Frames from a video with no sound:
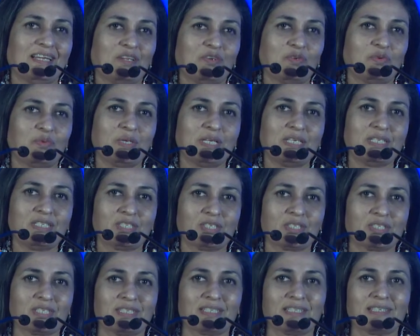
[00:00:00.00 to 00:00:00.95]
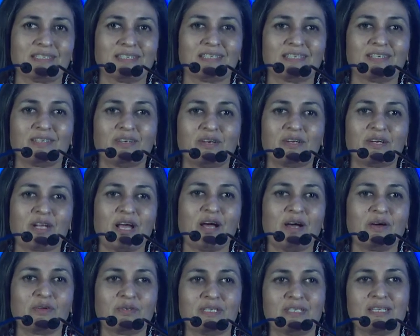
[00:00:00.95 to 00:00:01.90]
reach, or
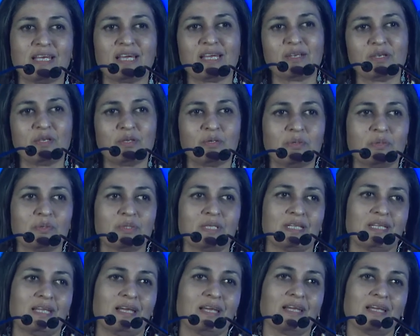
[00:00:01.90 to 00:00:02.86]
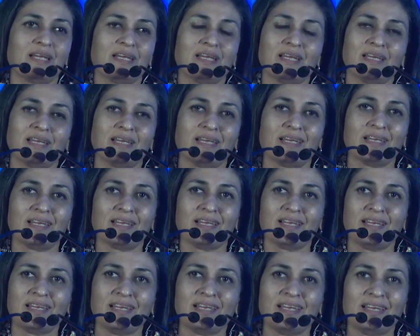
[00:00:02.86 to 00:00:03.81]
how did I know that I
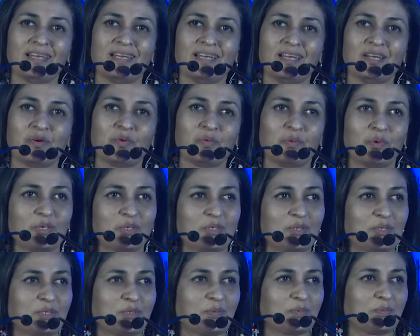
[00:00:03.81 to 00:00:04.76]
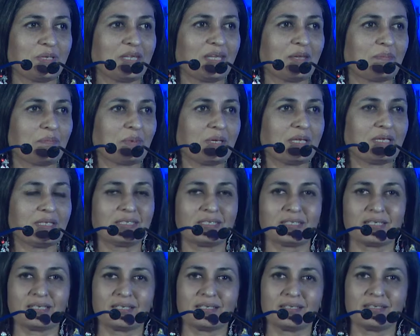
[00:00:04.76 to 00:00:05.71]
wanted to be a
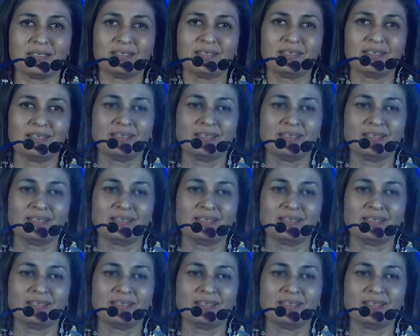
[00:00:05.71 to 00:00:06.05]
painter?